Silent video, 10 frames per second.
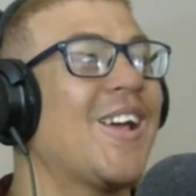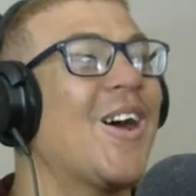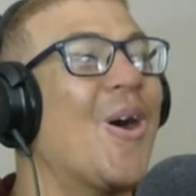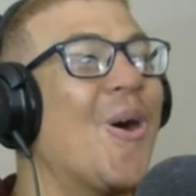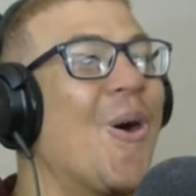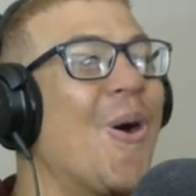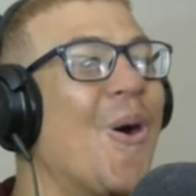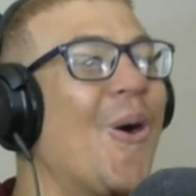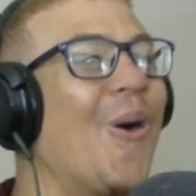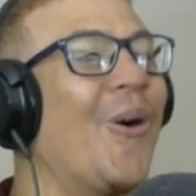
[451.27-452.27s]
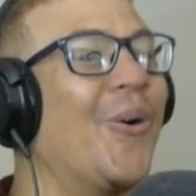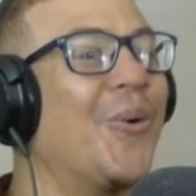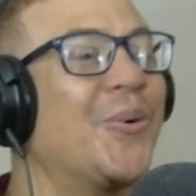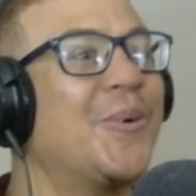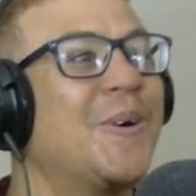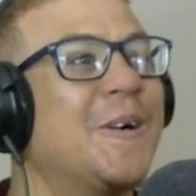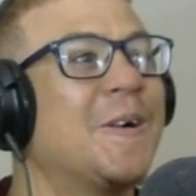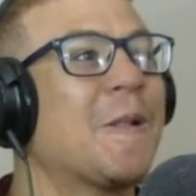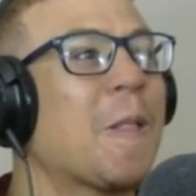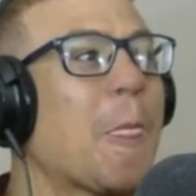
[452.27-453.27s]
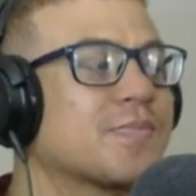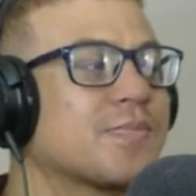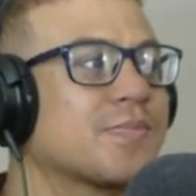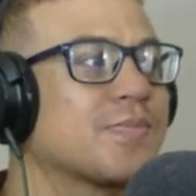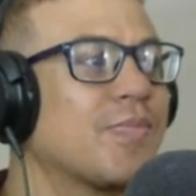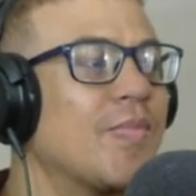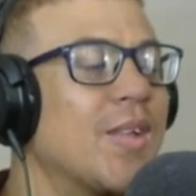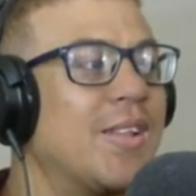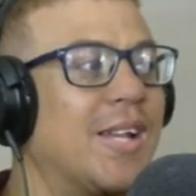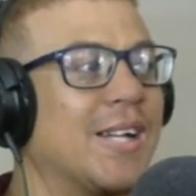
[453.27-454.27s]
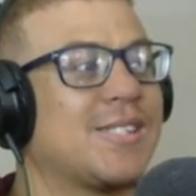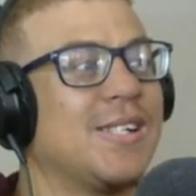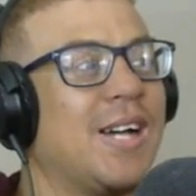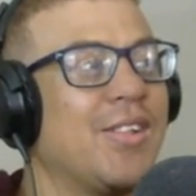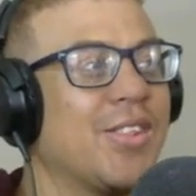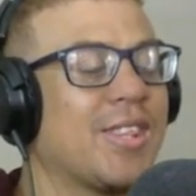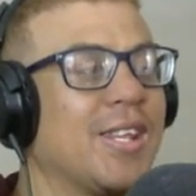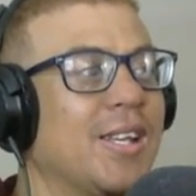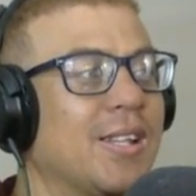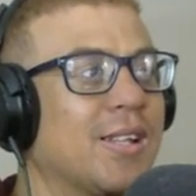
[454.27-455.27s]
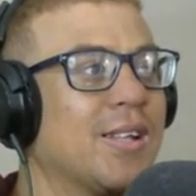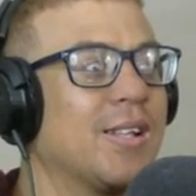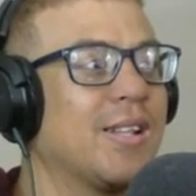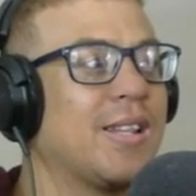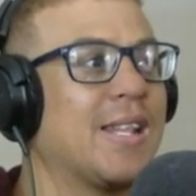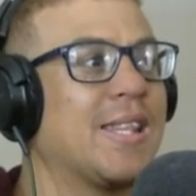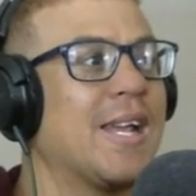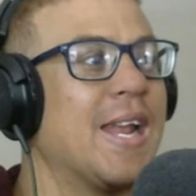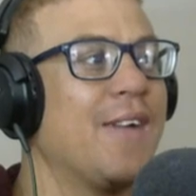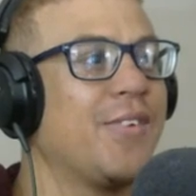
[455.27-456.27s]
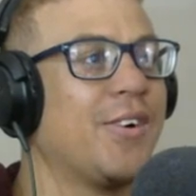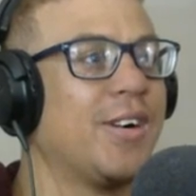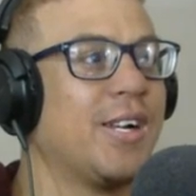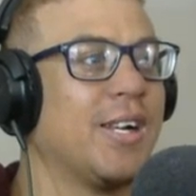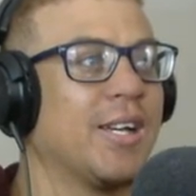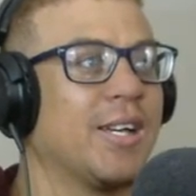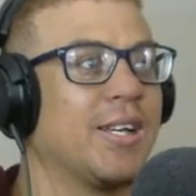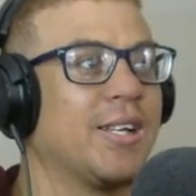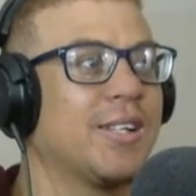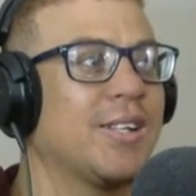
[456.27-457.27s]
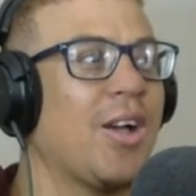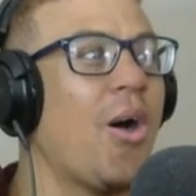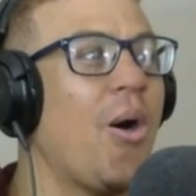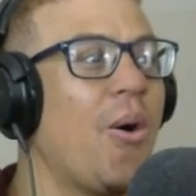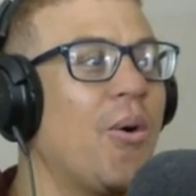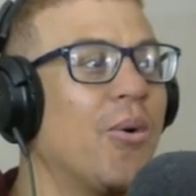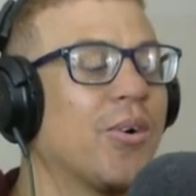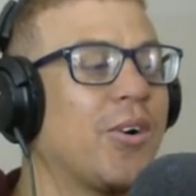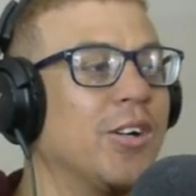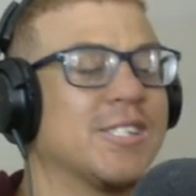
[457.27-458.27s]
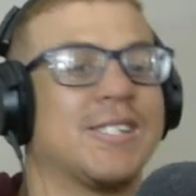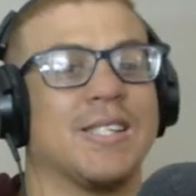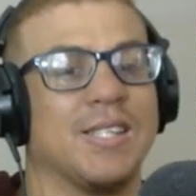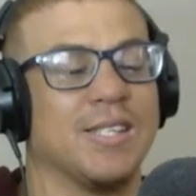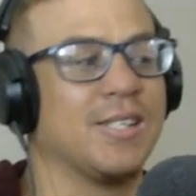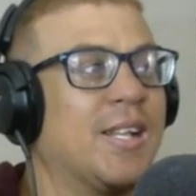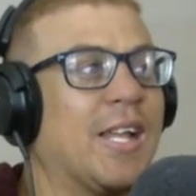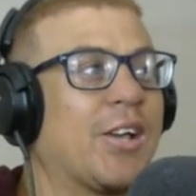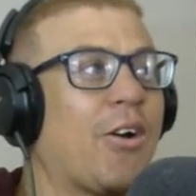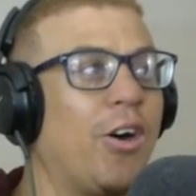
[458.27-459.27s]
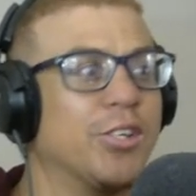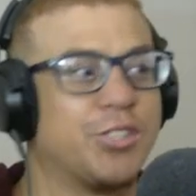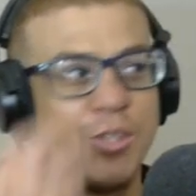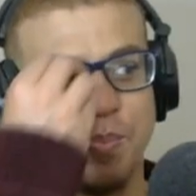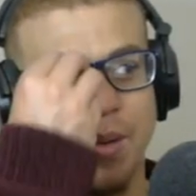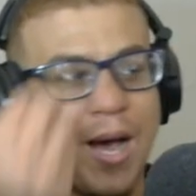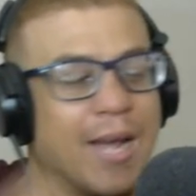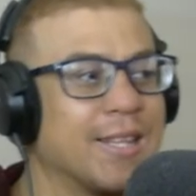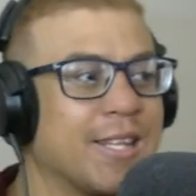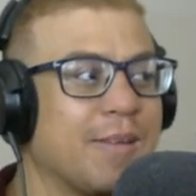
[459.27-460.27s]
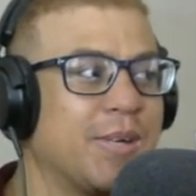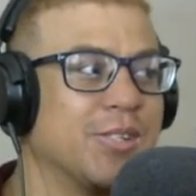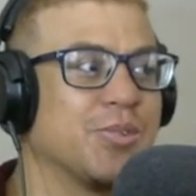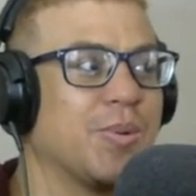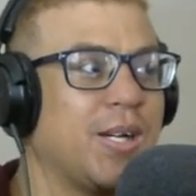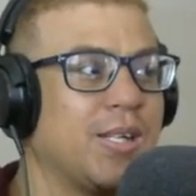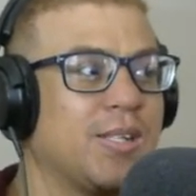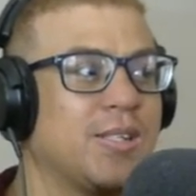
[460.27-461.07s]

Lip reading: Oh, that's another thing that they never really, considered. Like, can't you blind them as well?